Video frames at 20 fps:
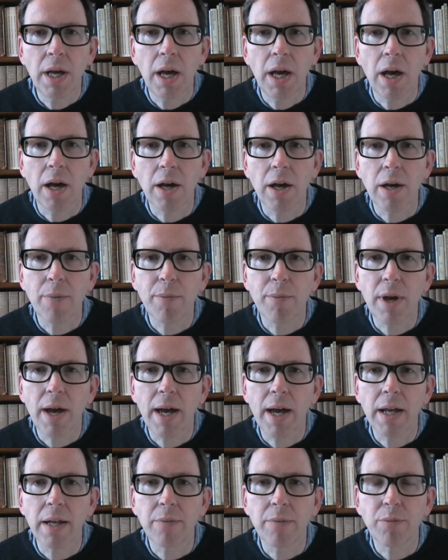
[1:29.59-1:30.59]

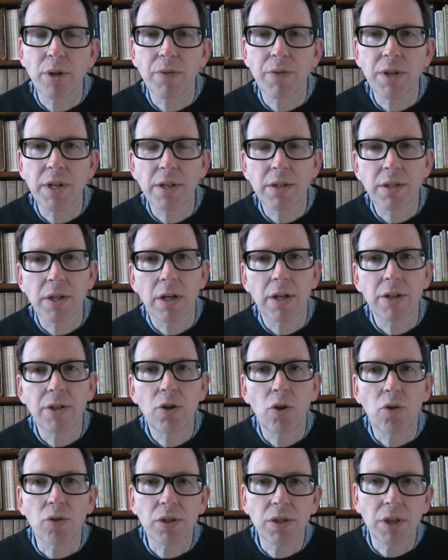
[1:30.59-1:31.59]
But these are
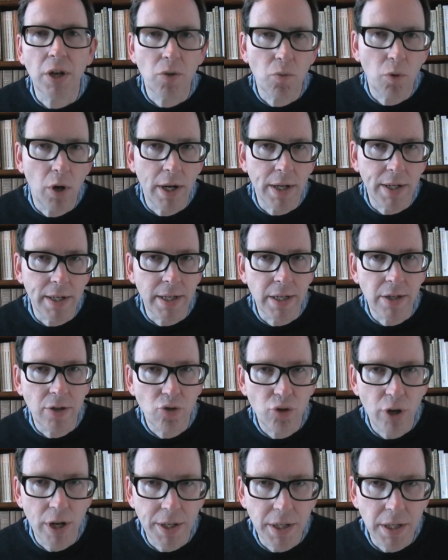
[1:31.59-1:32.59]
not so widely
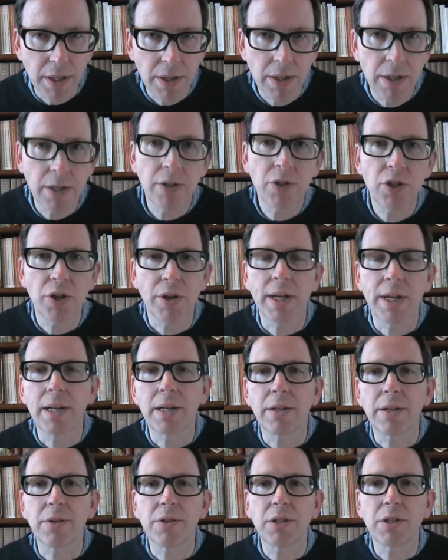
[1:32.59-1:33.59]
traded to
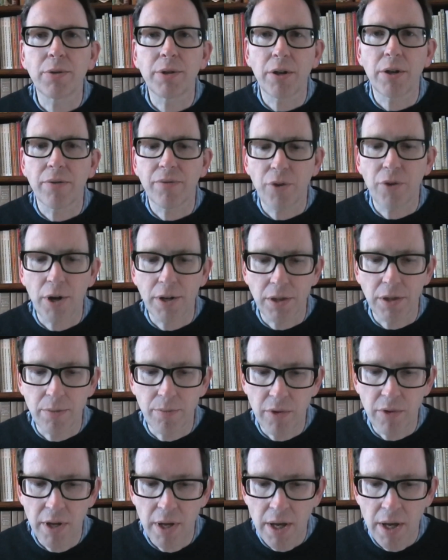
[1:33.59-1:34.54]
England, so we don't find them